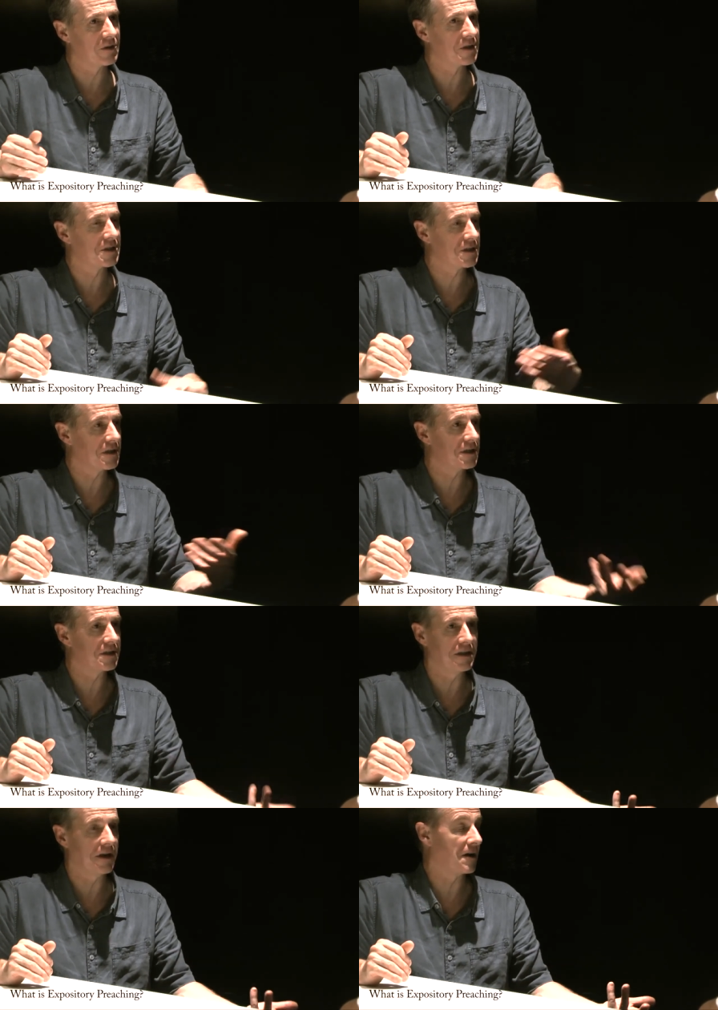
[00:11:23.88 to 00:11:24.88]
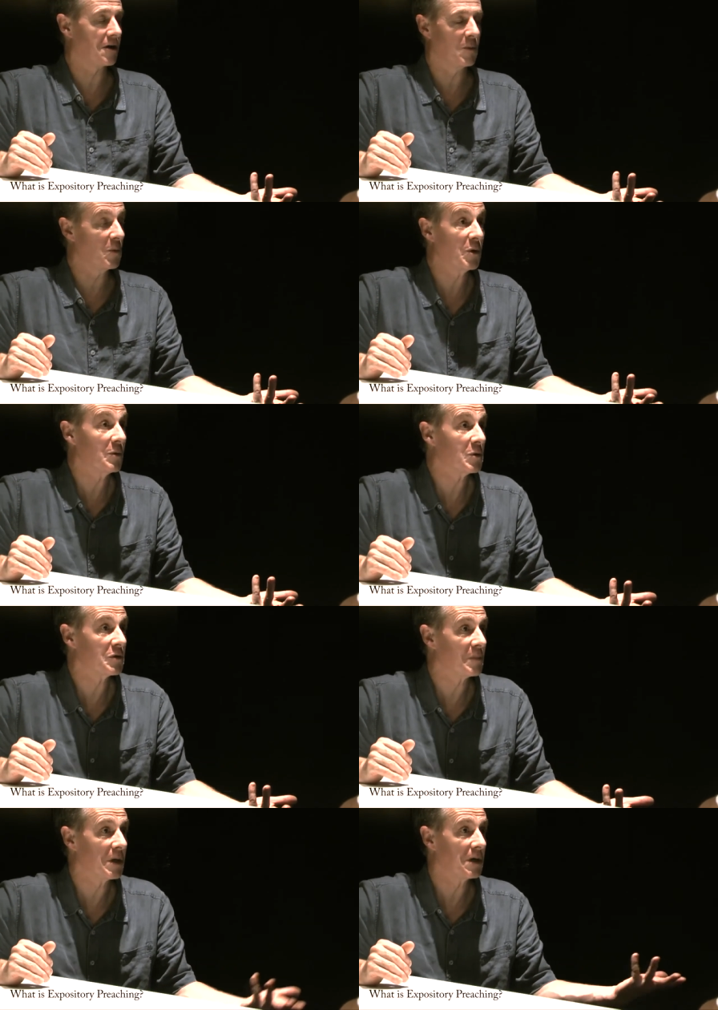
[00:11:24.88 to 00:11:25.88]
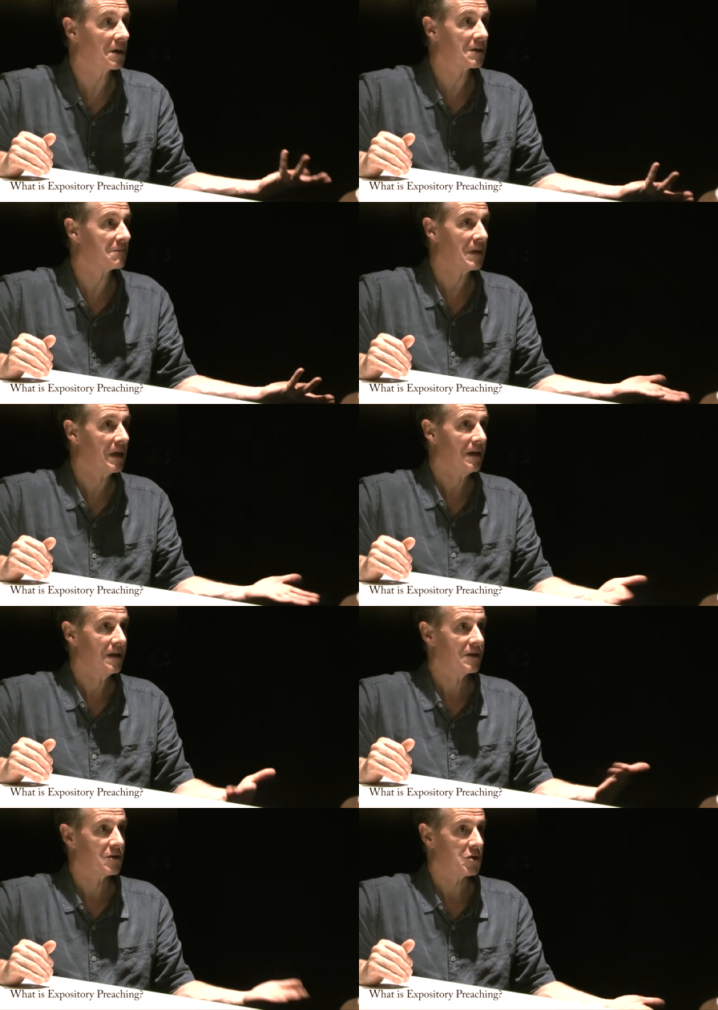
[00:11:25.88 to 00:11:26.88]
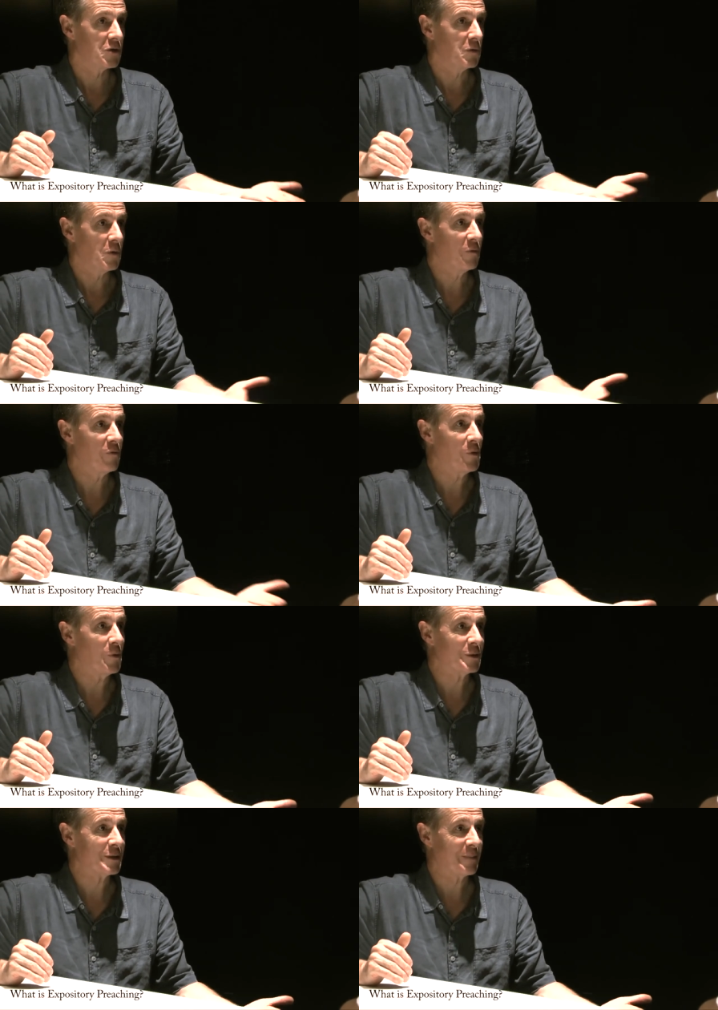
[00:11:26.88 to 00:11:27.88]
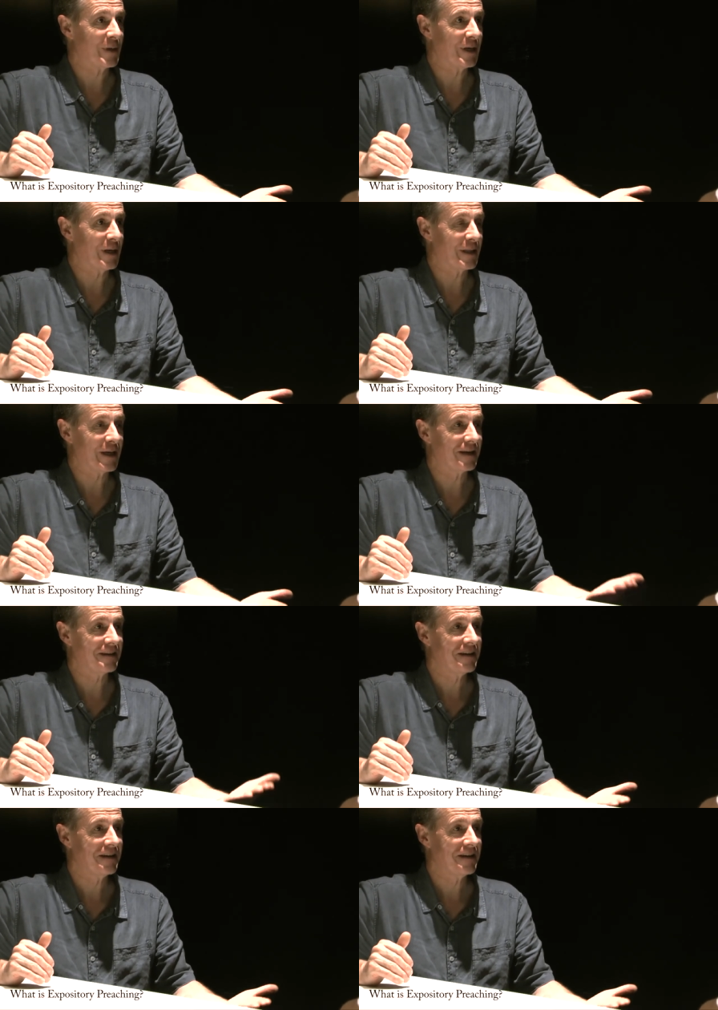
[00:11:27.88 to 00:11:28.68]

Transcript: So I'll start in, I can't remember what it was, Mark 2 or 4 or something like that.